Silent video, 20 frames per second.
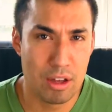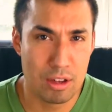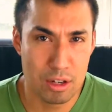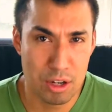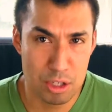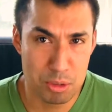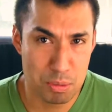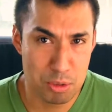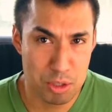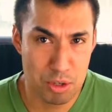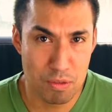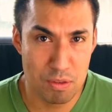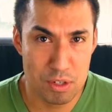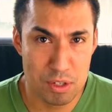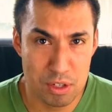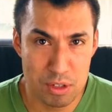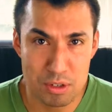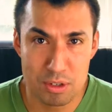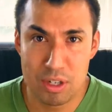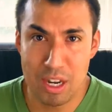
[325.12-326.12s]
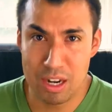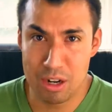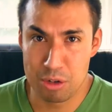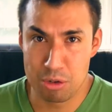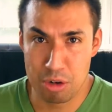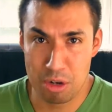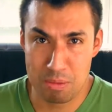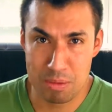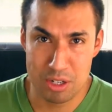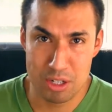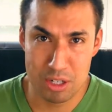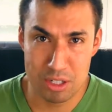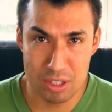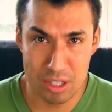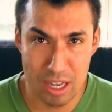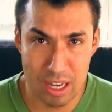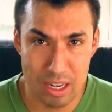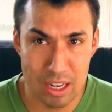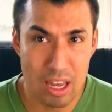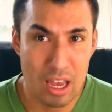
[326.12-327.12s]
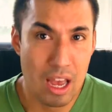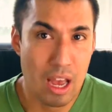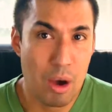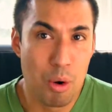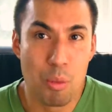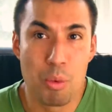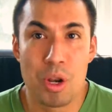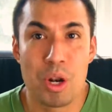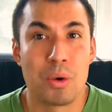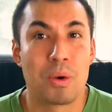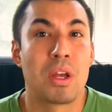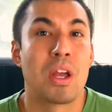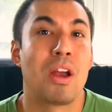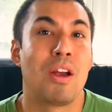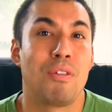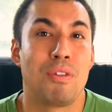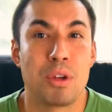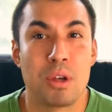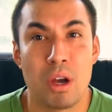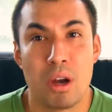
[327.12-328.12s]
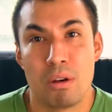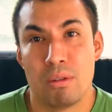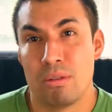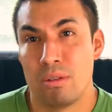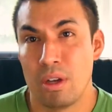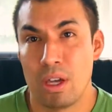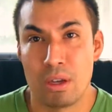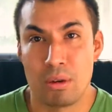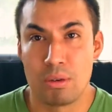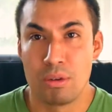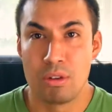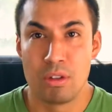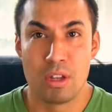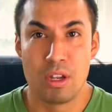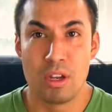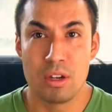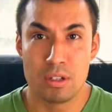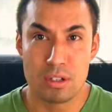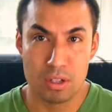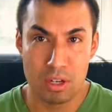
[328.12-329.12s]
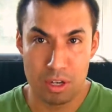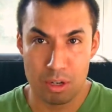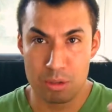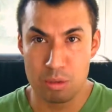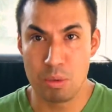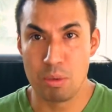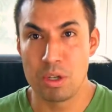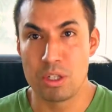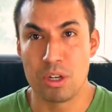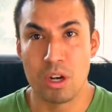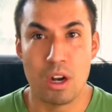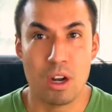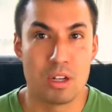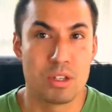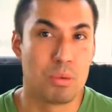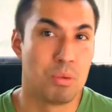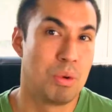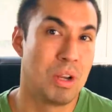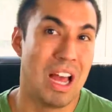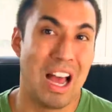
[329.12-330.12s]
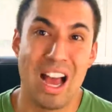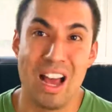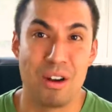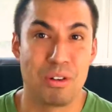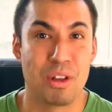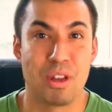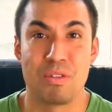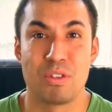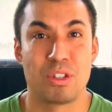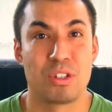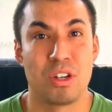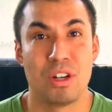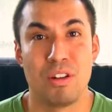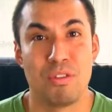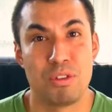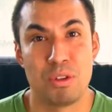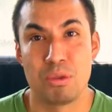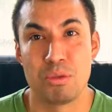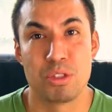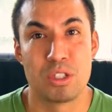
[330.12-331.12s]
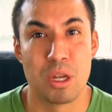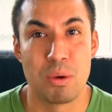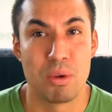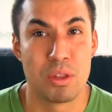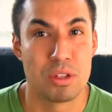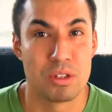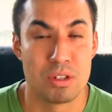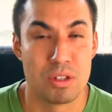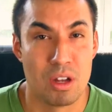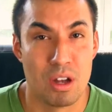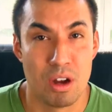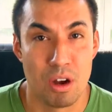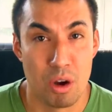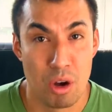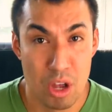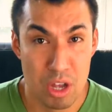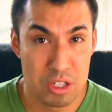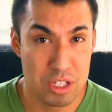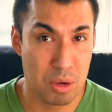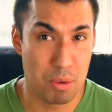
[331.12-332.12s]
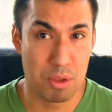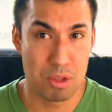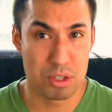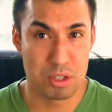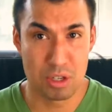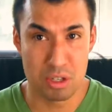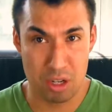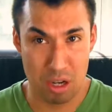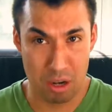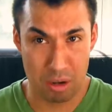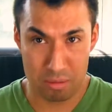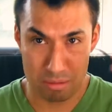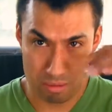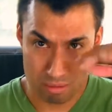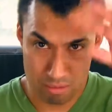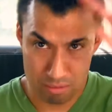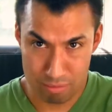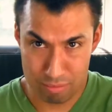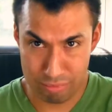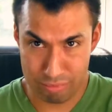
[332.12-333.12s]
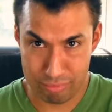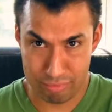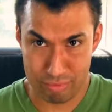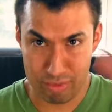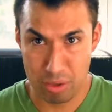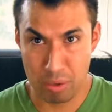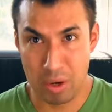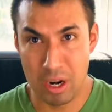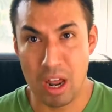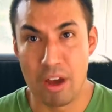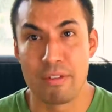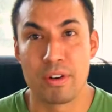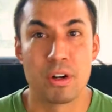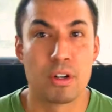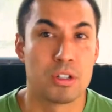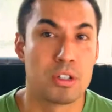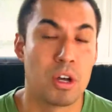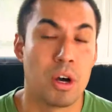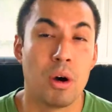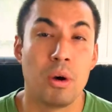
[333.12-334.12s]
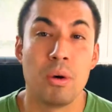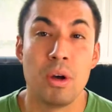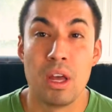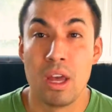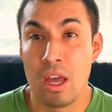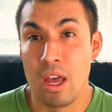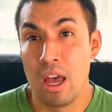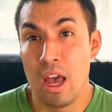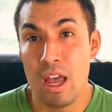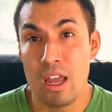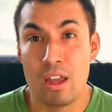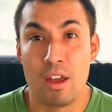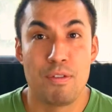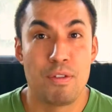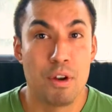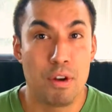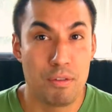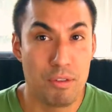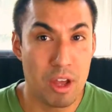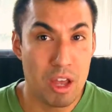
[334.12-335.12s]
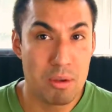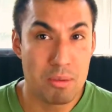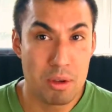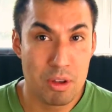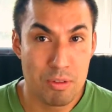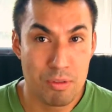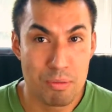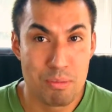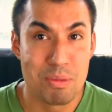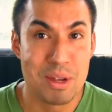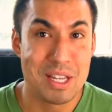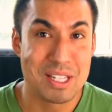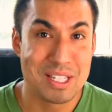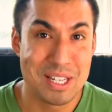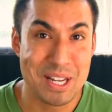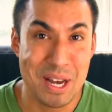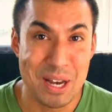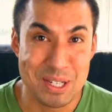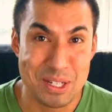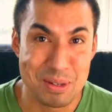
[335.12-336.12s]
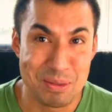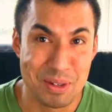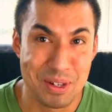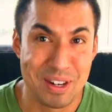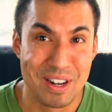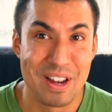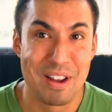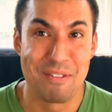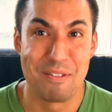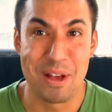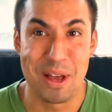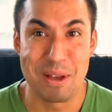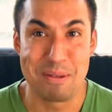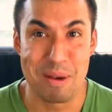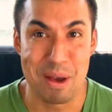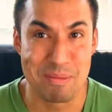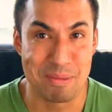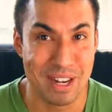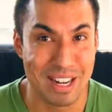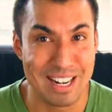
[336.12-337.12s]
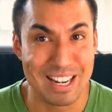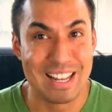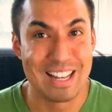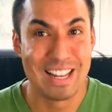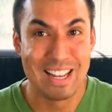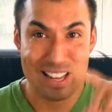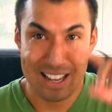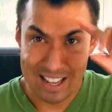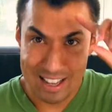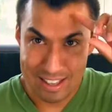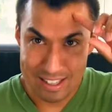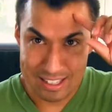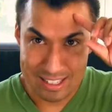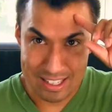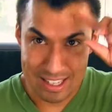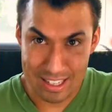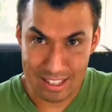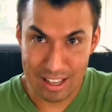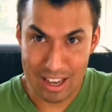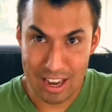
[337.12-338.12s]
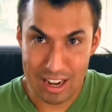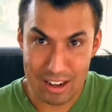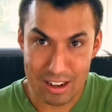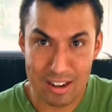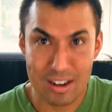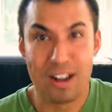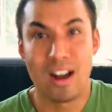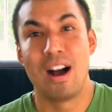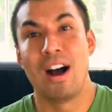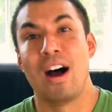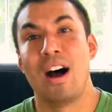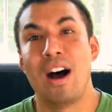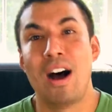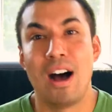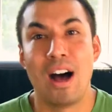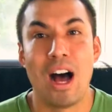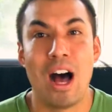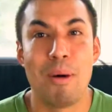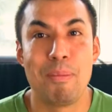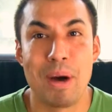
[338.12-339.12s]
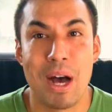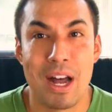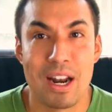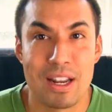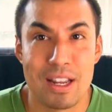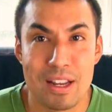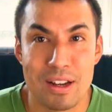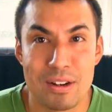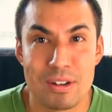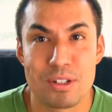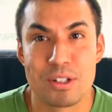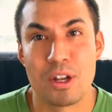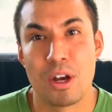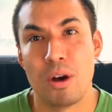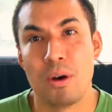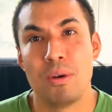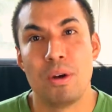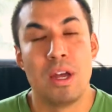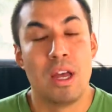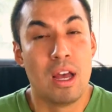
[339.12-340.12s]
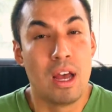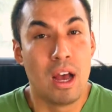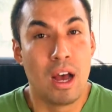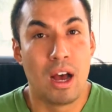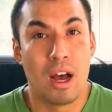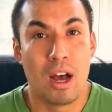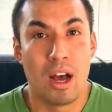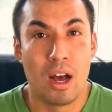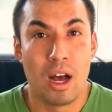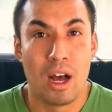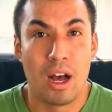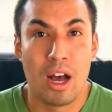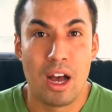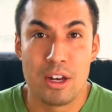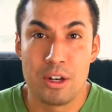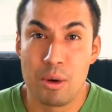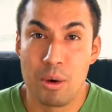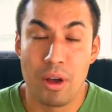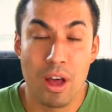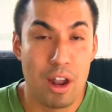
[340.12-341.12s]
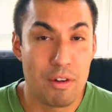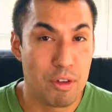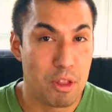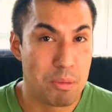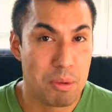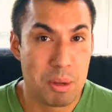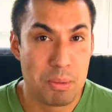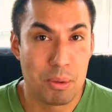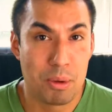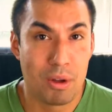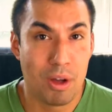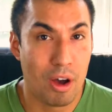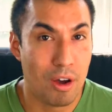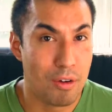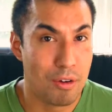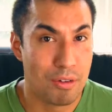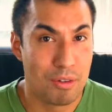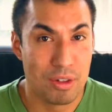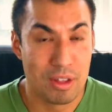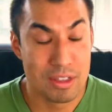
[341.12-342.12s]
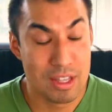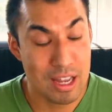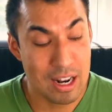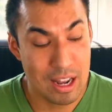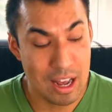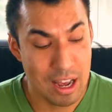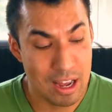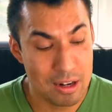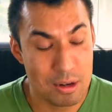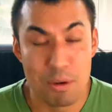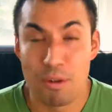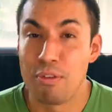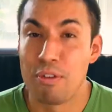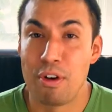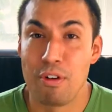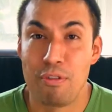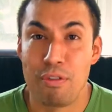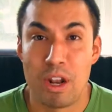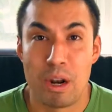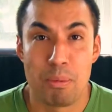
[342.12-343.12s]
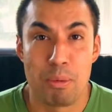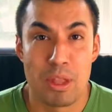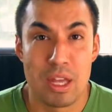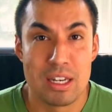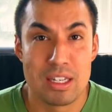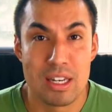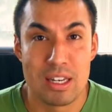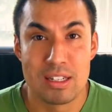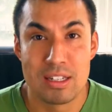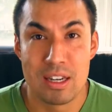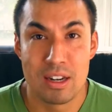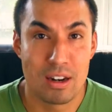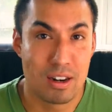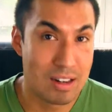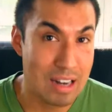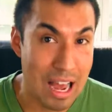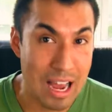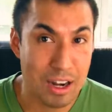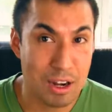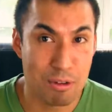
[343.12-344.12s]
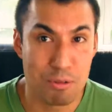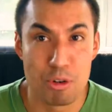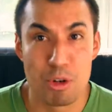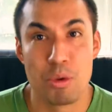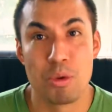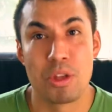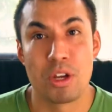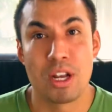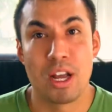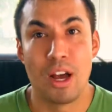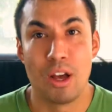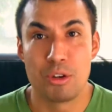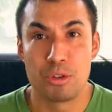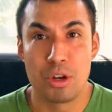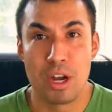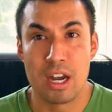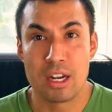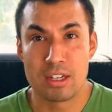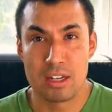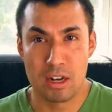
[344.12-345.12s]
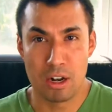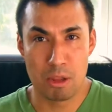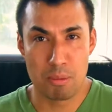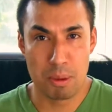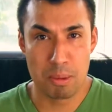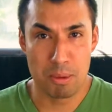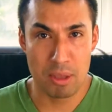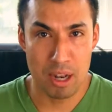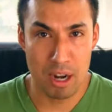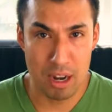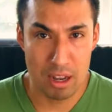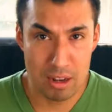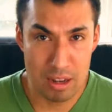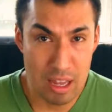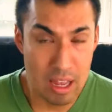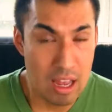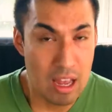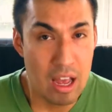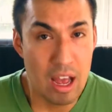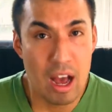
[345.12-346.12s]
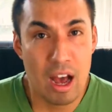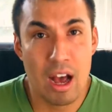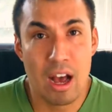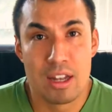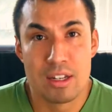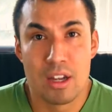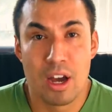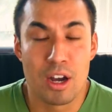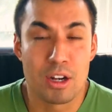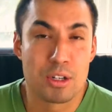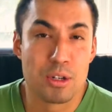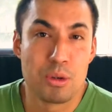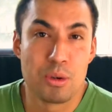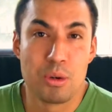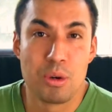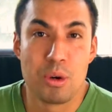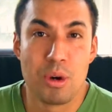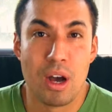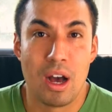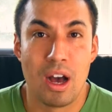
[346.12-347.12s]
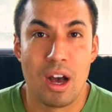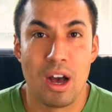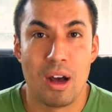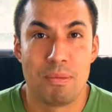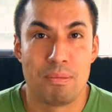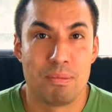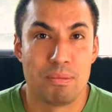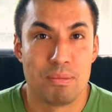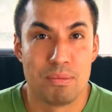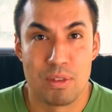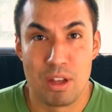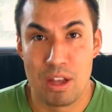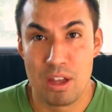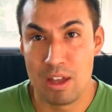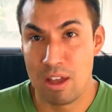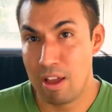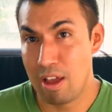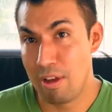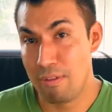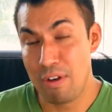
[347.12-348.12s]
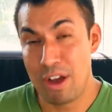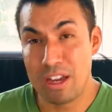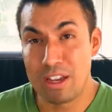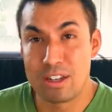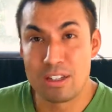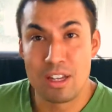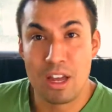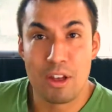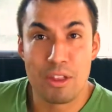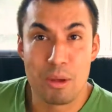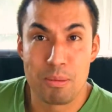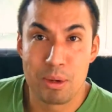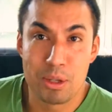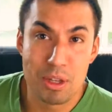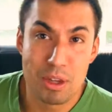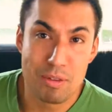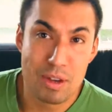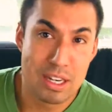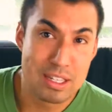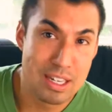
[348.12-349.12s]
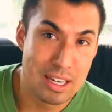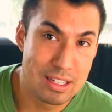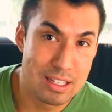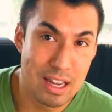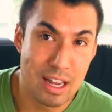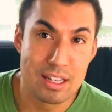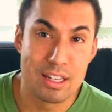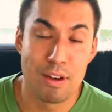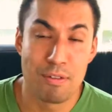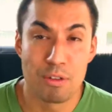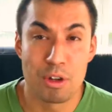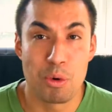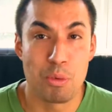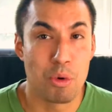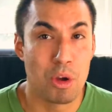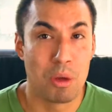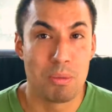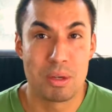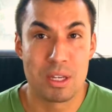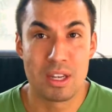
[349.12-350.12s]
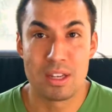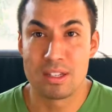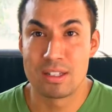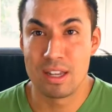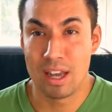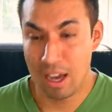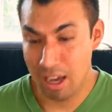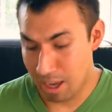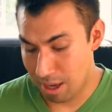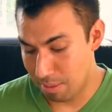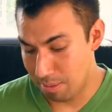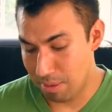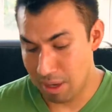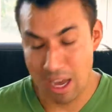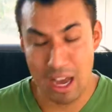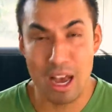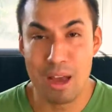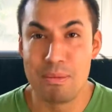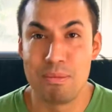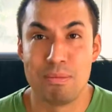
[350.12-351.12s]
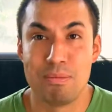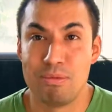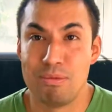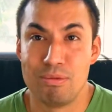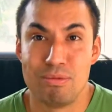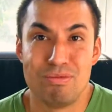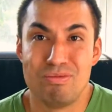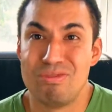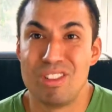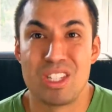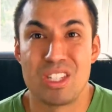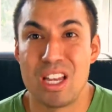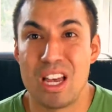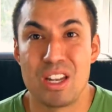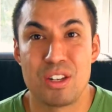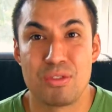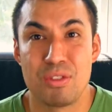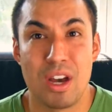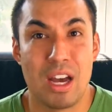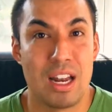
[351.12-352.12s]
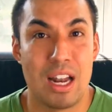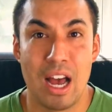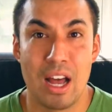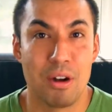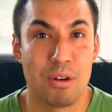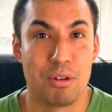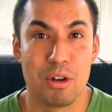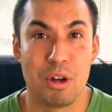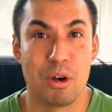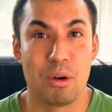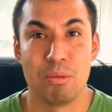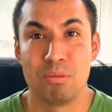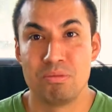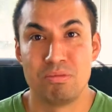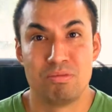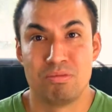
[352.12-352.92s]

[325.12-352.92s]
customer service has kind of treated me just like, we don't care if you go. Like, here's what we charge. I don't give a shit if you stay with us or don't, whatever. So, hey, if you don't value me as a customer and value my money, see you later. I'm out of here. So I know a lot of other people are very fed up with AT&T and are not going to renew their contract. And other people that I talk to, if I can tell them to leave AT&T, I definitely will, because I'm dissatisfied. I don't know